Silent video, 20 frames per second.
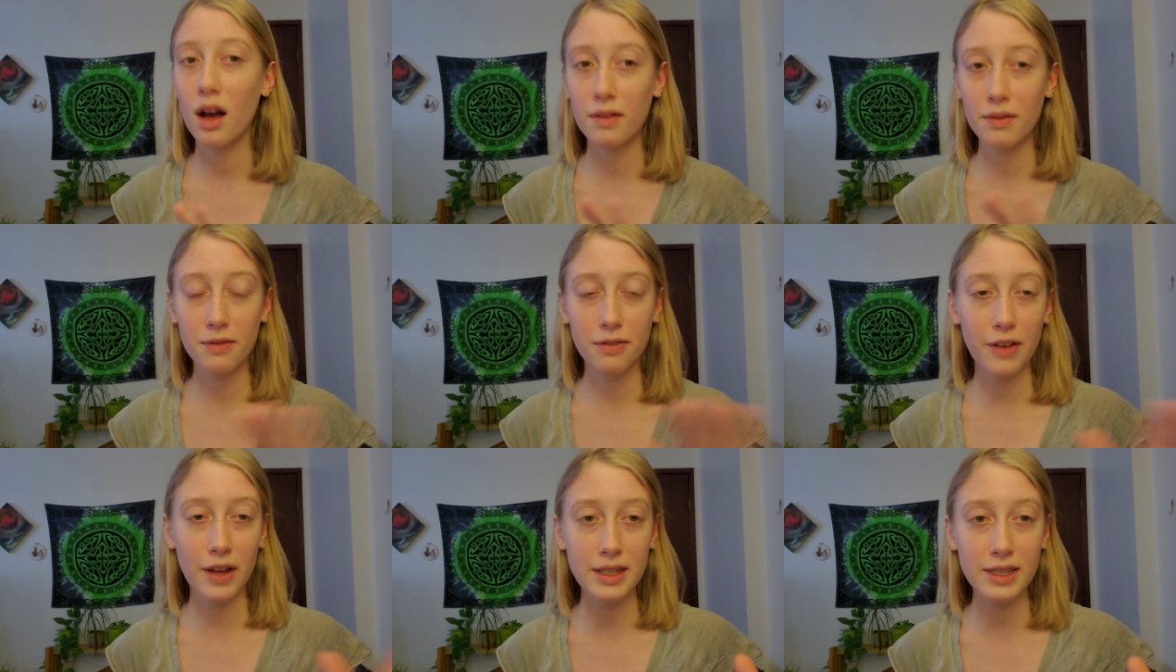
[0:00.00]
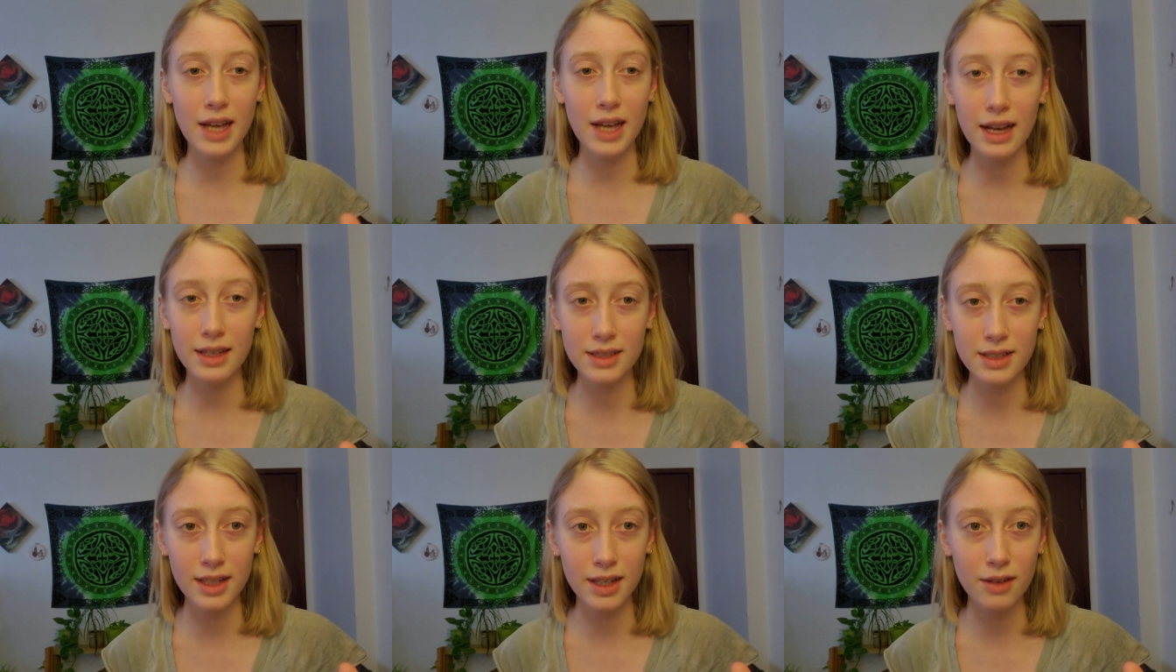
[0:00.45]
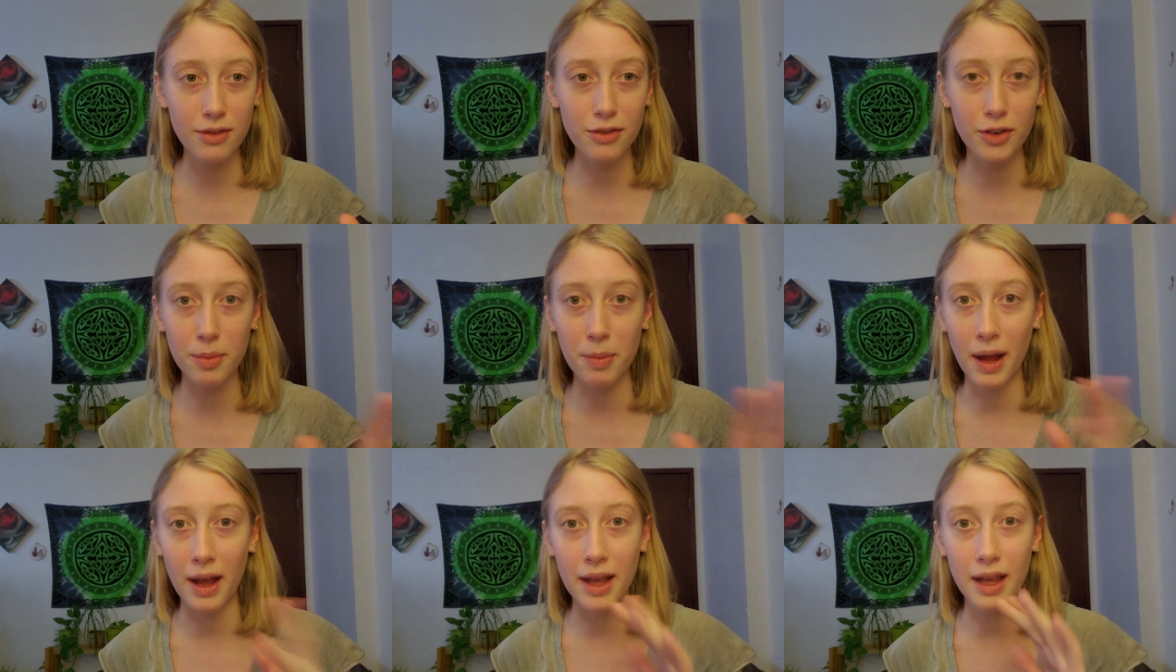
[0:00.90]
fantastic
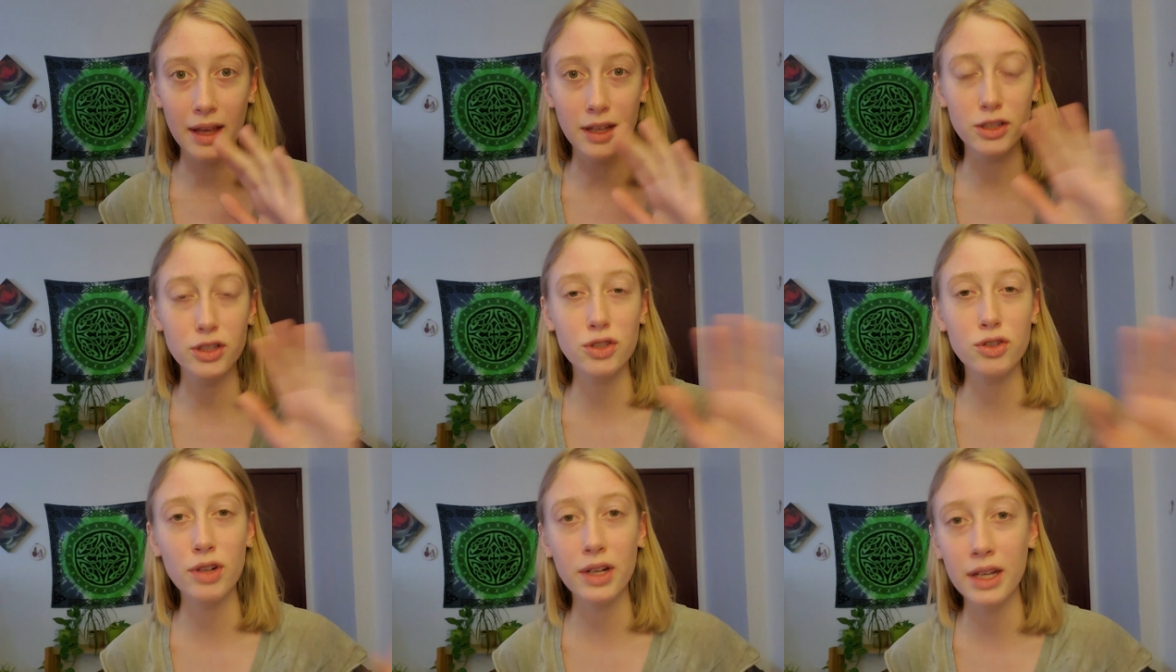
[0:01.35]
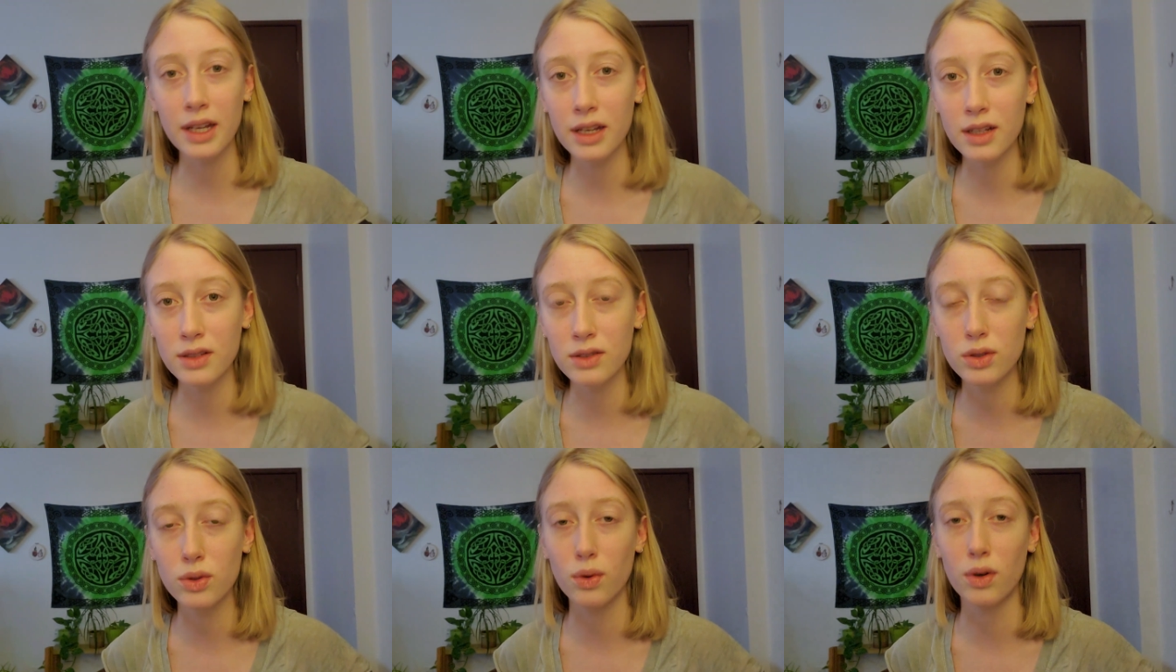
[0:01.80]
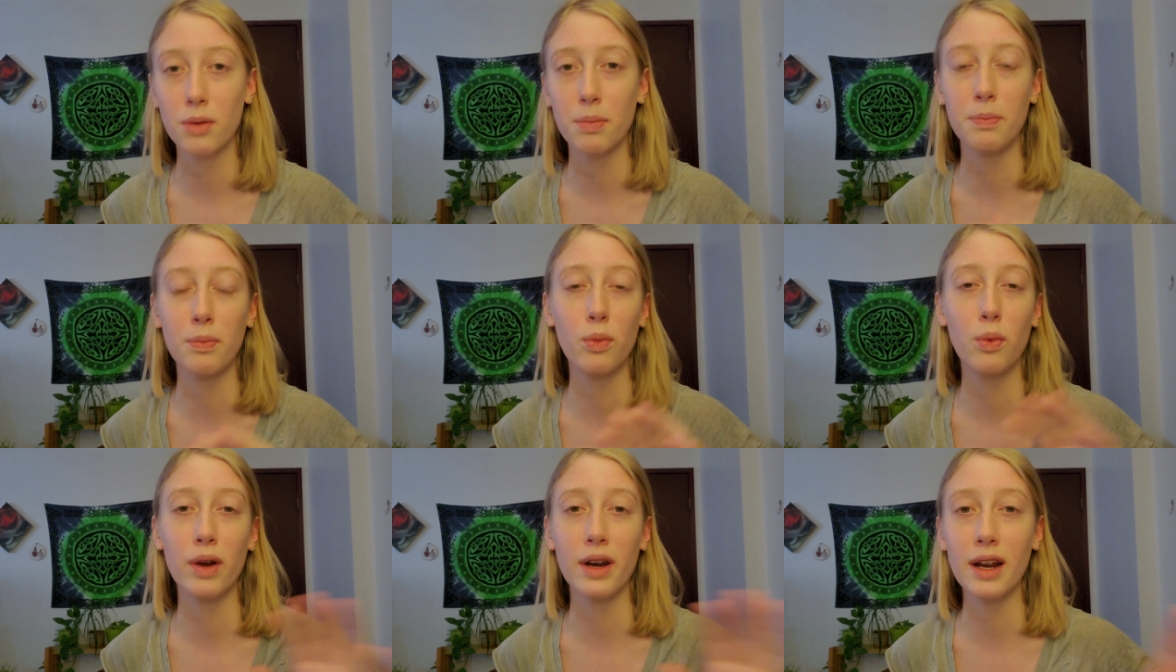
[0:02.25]
for buying strings or
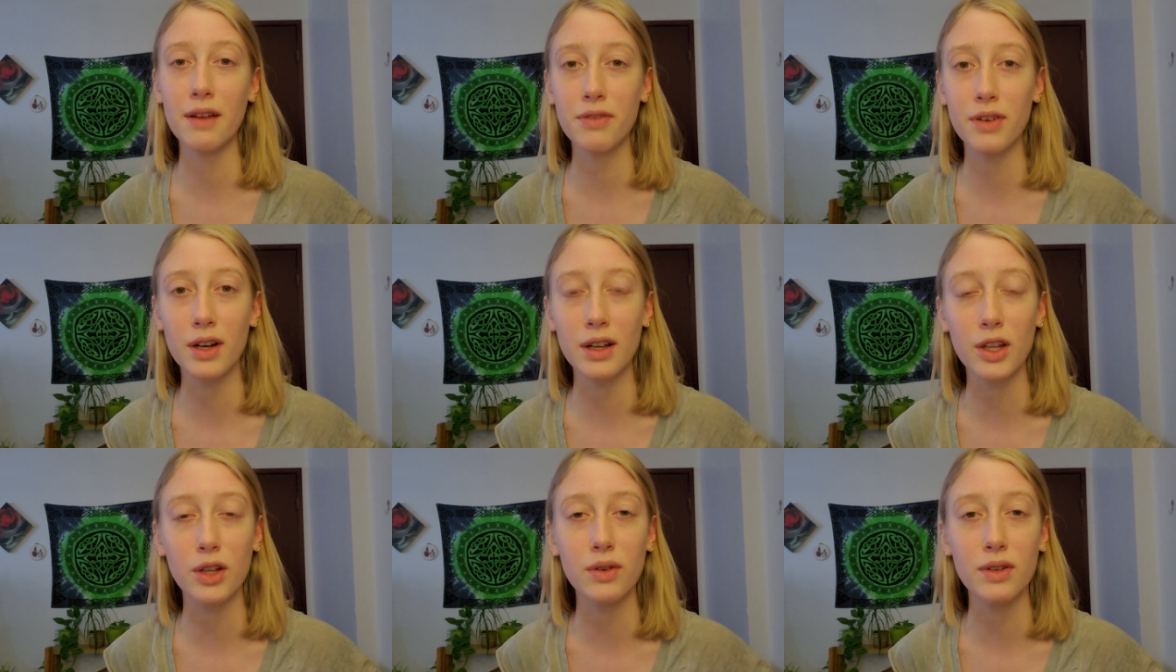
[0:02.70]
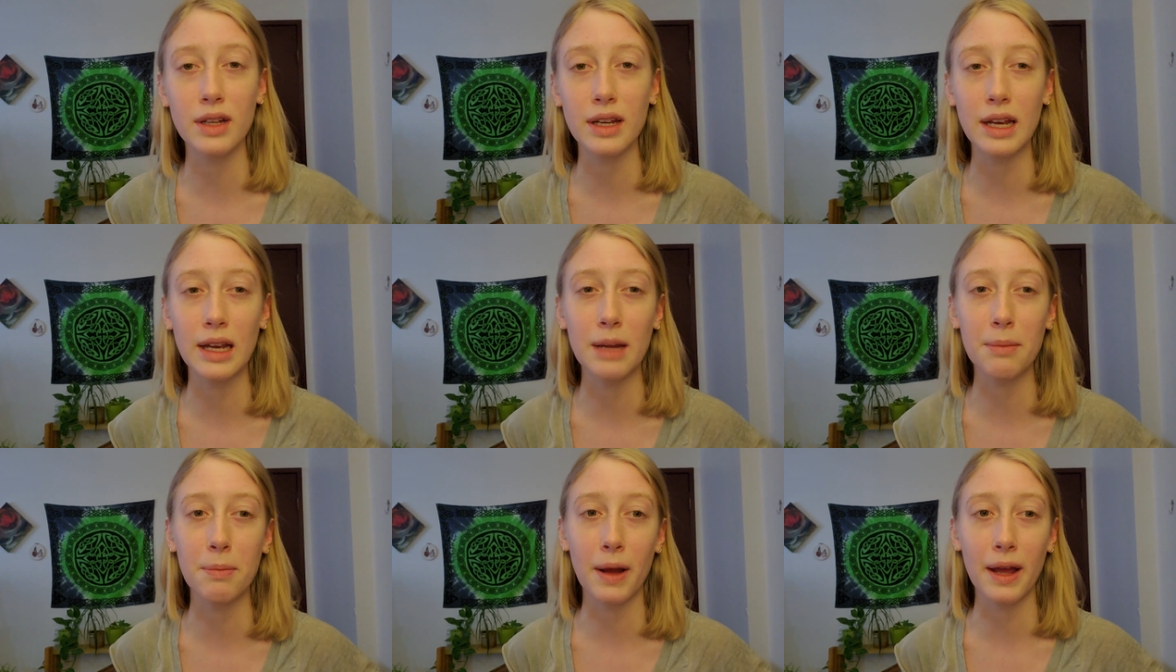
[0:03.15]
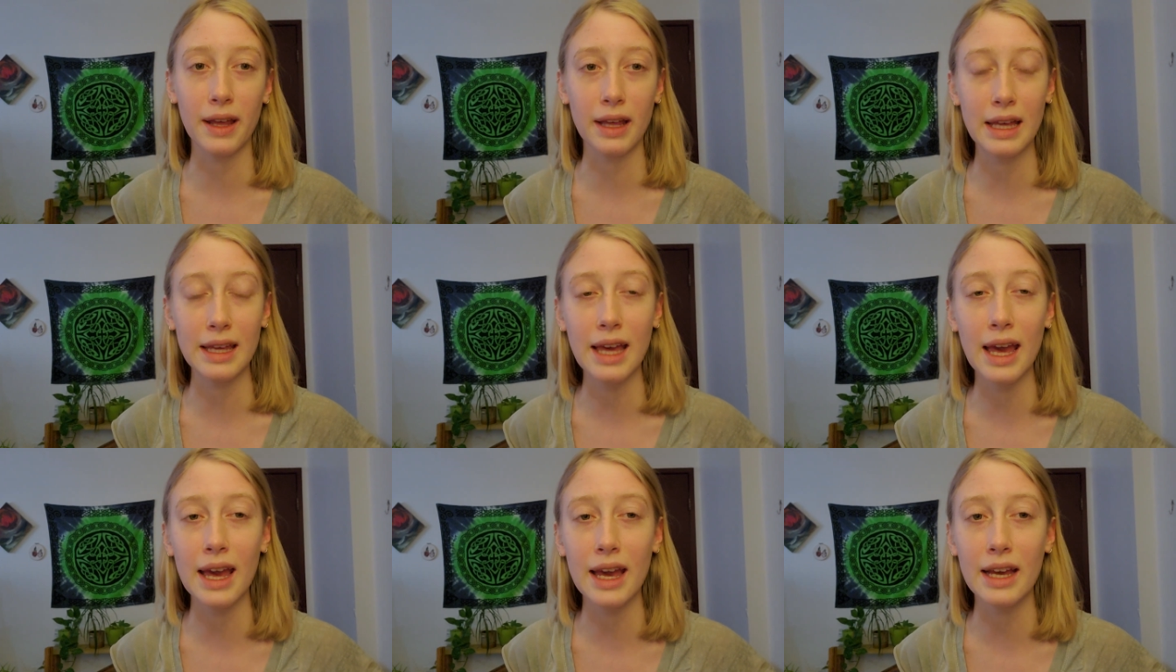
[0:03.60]
whatever you need, buying a
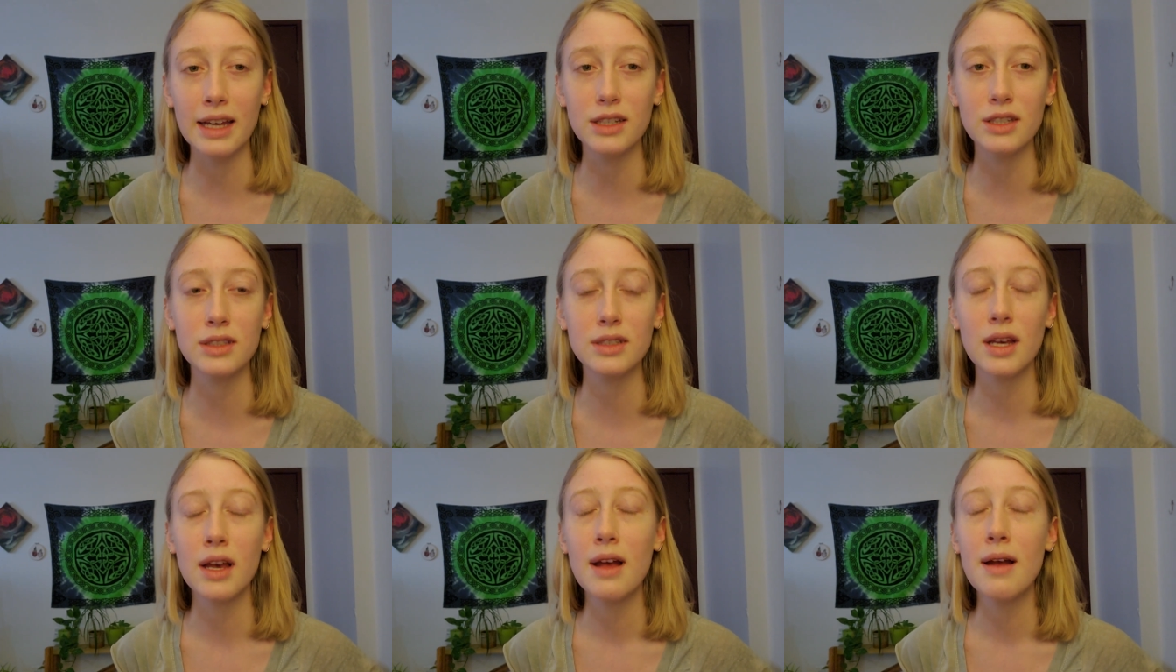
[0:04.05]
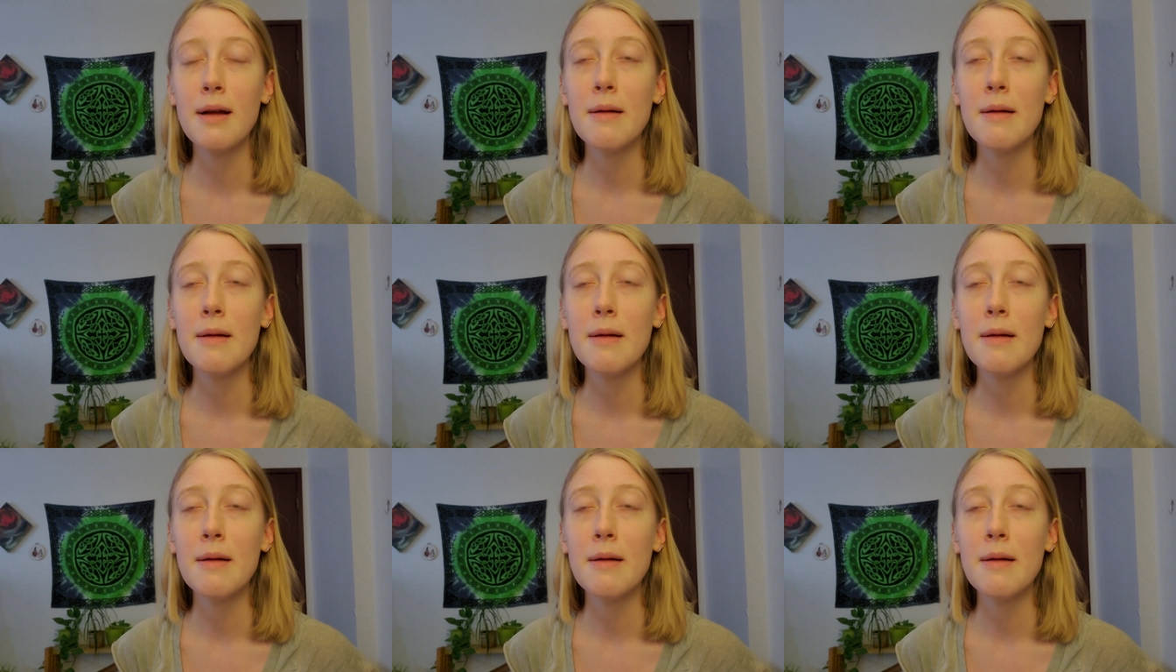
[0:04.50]
case,